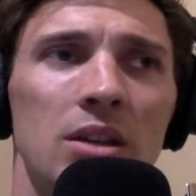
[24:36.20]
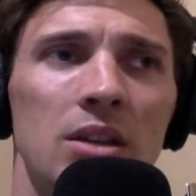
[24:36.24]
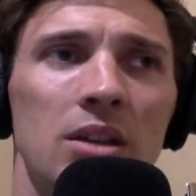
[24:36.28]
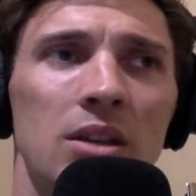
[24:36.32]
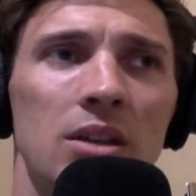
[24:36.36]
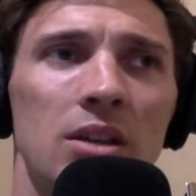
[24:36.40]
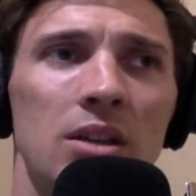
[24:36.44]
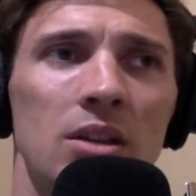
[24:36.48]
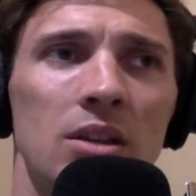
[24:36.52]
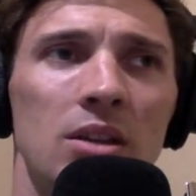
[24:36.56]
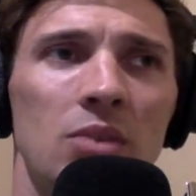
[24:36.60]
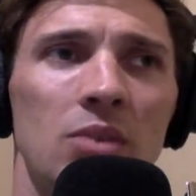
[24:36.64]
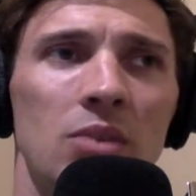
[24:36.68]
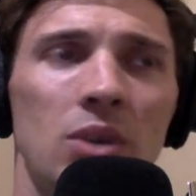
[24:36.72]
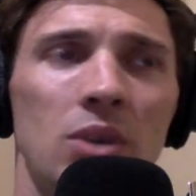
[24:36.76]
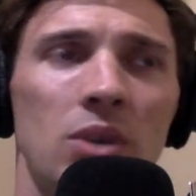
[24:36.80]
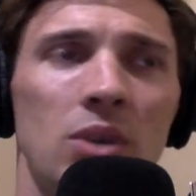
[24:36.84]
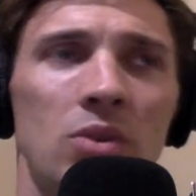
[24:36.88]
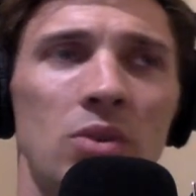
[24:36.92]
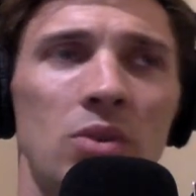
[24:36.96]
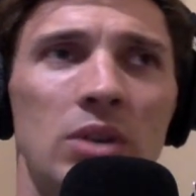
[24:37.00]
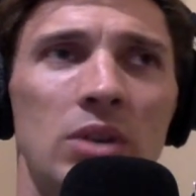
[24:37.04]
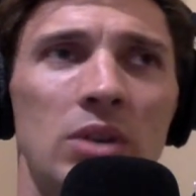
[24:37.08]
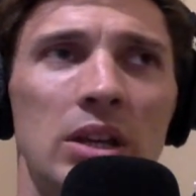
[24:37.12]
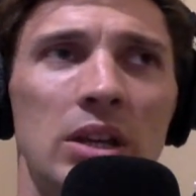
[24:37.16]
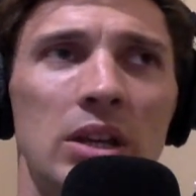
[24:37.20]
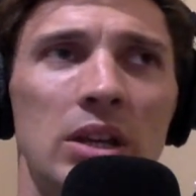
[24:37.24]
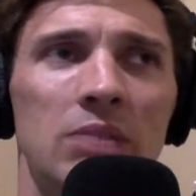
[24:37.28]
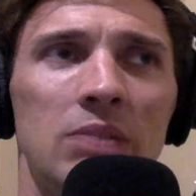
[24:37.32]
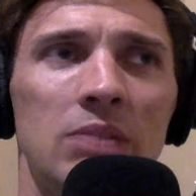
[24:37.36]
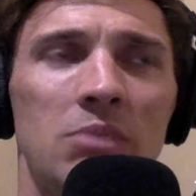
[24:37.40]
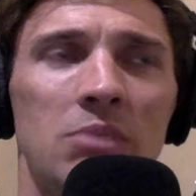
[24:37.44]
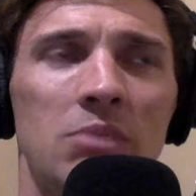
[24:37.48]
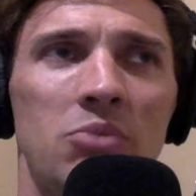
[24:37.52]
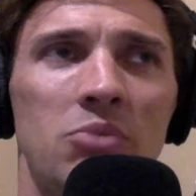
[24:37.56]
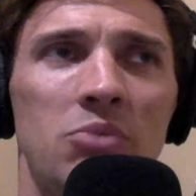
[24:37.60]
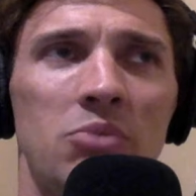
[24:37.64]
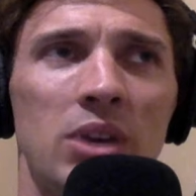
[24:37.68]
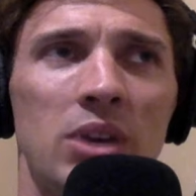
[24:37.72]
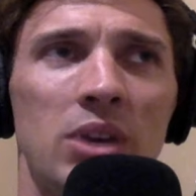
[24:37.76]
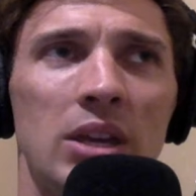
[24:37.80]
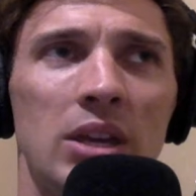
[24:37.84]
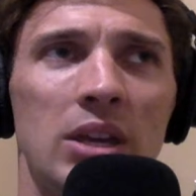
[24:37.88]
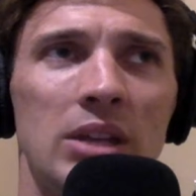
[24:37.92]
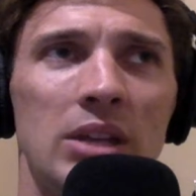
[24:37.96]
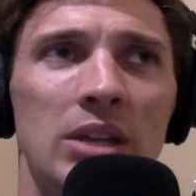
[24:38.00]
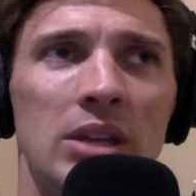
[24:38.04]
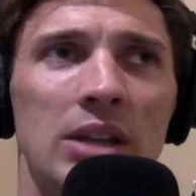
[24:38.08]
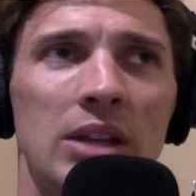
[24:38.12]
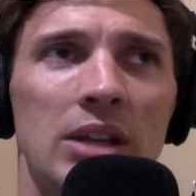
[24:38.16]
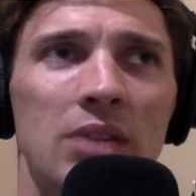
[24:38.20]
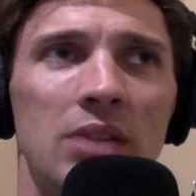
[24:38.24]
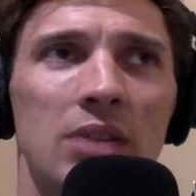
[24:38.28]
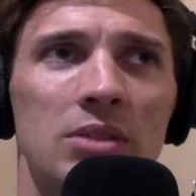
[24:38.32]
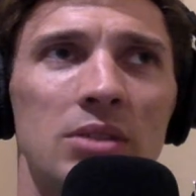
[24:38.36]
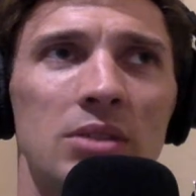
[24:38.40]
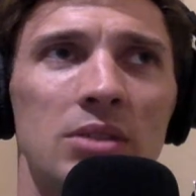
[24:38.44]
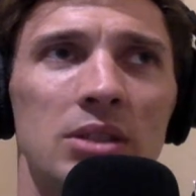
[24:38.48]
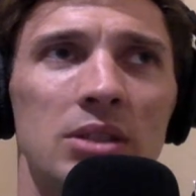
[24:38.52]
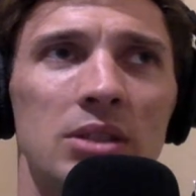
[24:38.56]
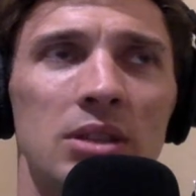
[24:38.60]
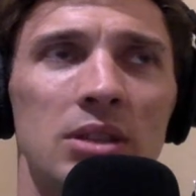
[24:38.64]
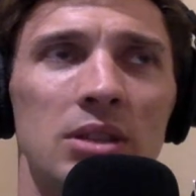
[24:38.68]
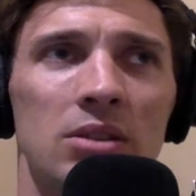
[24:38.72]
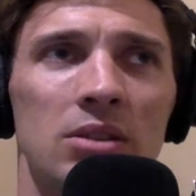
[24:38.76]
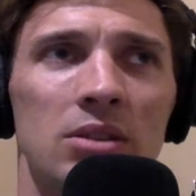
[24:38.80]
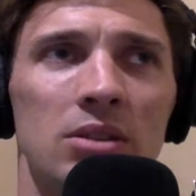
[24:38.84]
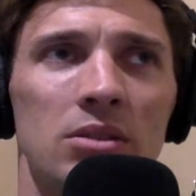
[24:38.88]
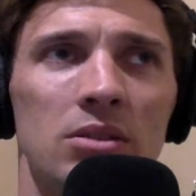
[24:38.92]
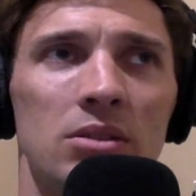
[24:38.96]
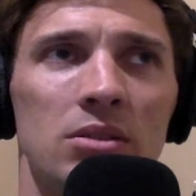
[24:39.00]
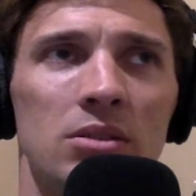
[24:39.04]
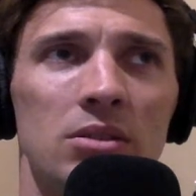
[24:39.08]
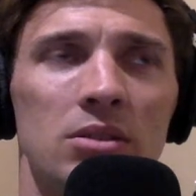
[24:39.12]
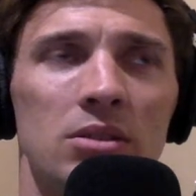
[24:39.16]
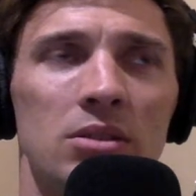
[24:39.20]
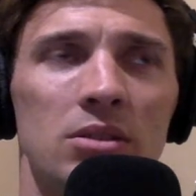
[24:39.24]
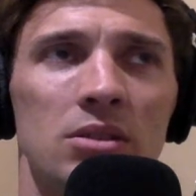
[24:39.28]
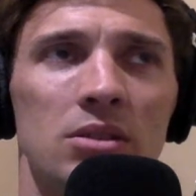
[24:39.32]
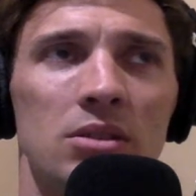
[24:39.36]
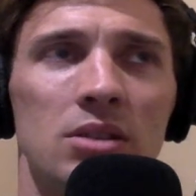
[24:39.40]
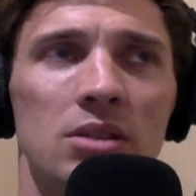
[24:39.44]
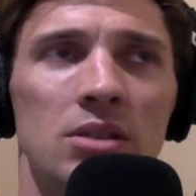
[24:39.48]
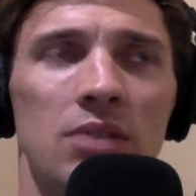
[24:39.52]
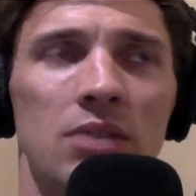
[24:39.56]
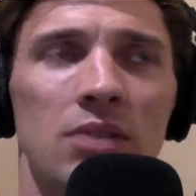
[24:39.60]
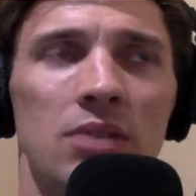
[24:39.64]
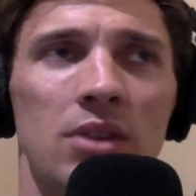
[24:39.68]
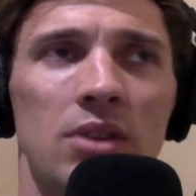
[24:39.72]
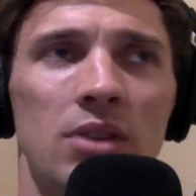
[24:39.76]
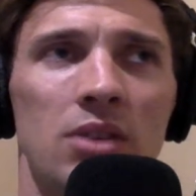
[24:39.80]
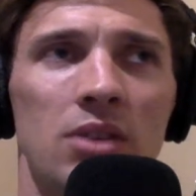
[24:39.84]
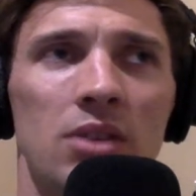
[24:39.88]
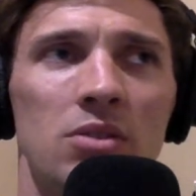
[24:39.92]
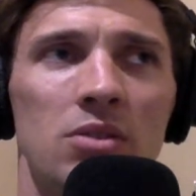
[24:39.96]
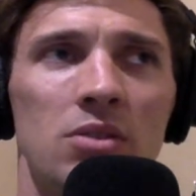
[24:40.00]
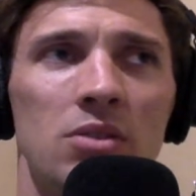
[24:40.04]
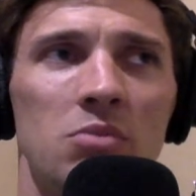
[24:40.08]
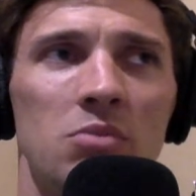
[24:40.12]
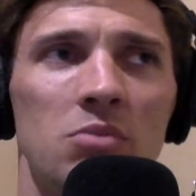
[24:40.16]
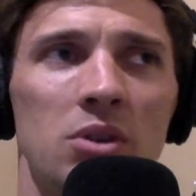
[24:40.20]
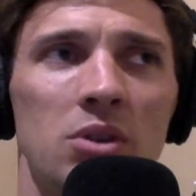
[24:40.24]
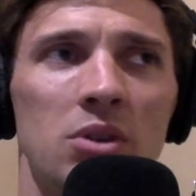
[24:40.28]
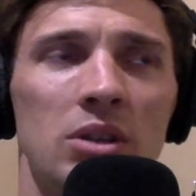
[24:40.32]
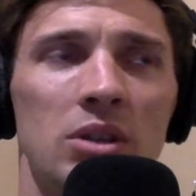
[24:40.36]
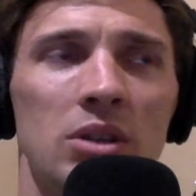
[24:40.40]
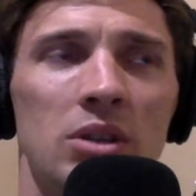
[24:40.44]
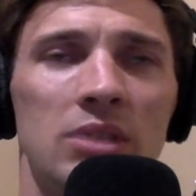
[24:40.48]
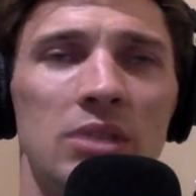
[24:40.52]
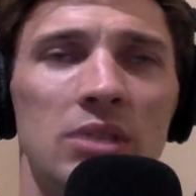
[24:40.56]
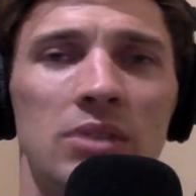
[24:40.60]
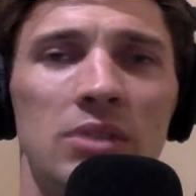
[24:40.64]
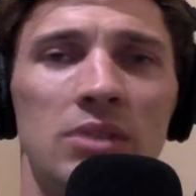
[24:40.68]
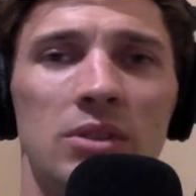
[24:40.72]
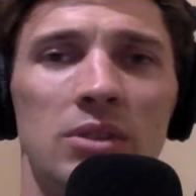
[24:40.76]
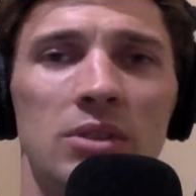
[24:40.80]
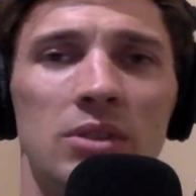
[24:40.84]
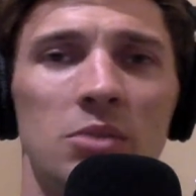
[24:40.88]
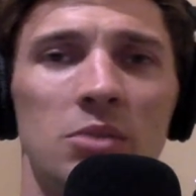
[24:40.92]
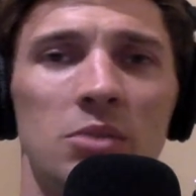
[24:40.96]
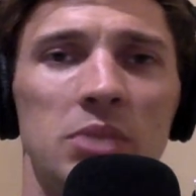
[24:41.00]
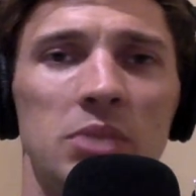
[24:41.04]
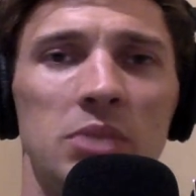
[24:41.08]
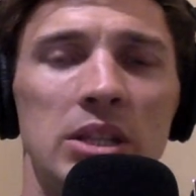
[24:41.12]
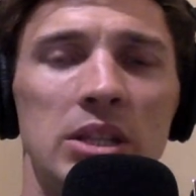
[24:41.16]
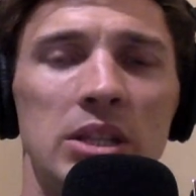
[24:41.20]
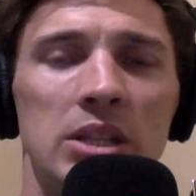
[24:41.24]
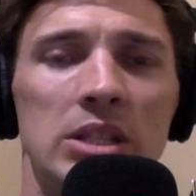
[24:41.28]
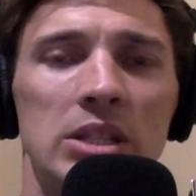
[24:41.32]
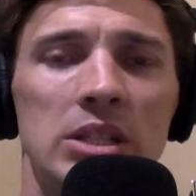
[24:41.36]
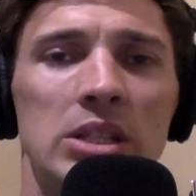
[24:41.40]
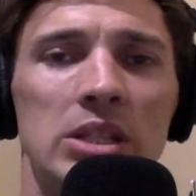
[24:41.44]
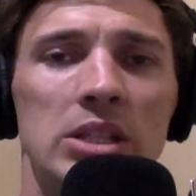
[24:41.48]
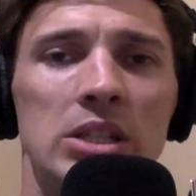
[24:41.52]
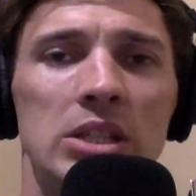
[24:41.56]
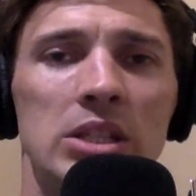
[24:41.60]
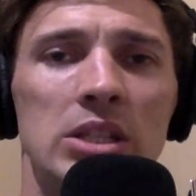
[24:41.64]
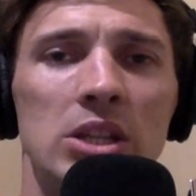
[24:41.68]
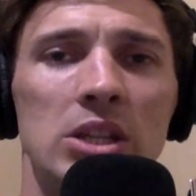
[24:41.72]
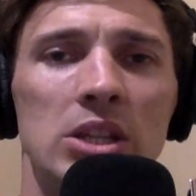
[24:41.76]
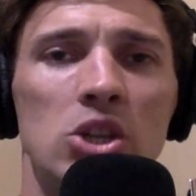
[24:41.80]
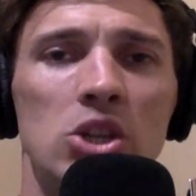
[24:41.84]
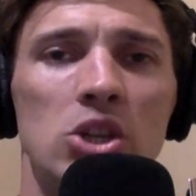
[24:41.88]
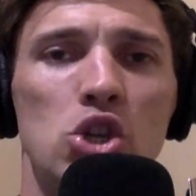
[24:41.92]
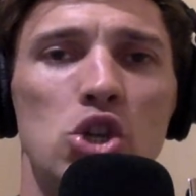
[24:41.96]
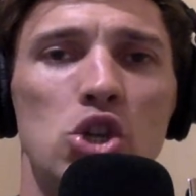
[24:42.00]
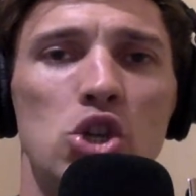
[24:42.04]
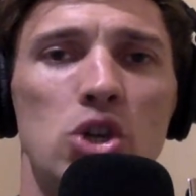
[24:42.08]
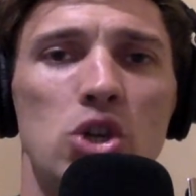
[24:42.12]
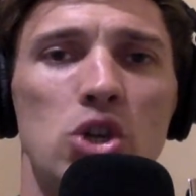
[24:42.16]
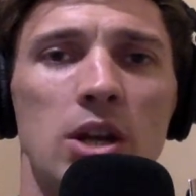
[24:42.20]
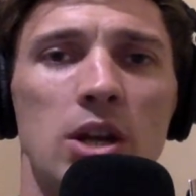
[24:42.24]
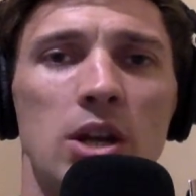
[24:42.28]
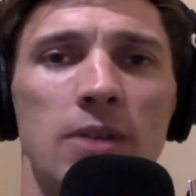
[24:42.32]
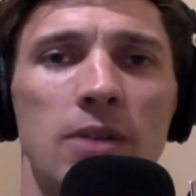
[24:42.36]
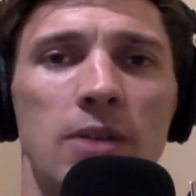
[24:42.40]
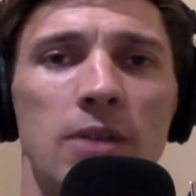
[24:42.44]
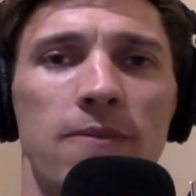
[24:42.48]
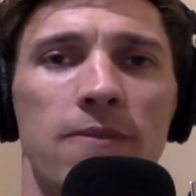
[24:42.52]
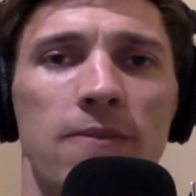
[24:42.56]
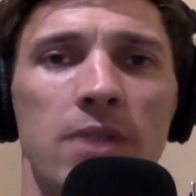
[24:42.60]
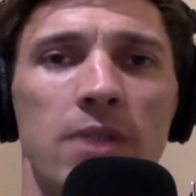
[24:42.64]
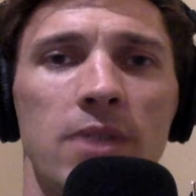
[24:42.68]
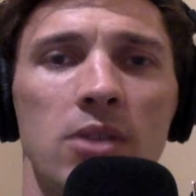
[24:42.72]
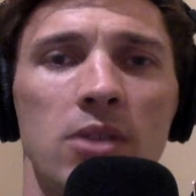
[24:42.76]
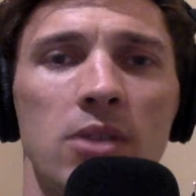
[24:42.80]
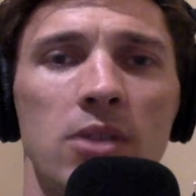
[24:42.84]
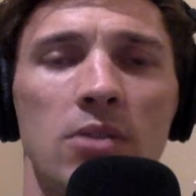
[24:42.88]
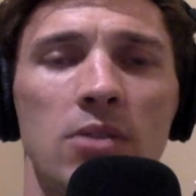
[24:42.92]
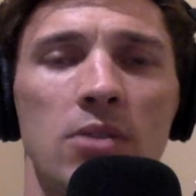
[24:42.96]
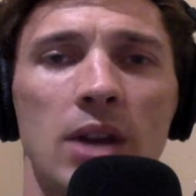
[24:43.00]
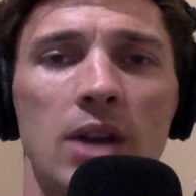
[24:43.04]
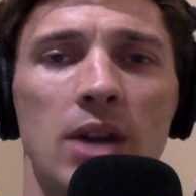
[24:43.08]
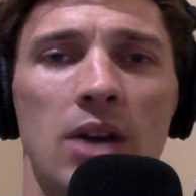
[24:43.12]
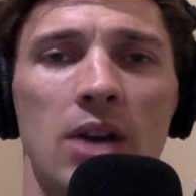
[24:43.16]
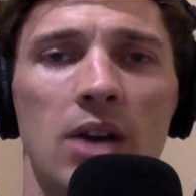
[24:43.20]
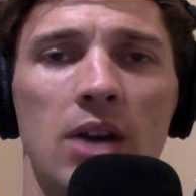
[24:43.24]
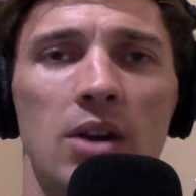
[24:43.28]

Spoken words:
we don't need to be breaking down skills to 700 million different little pieces trying to figure it out.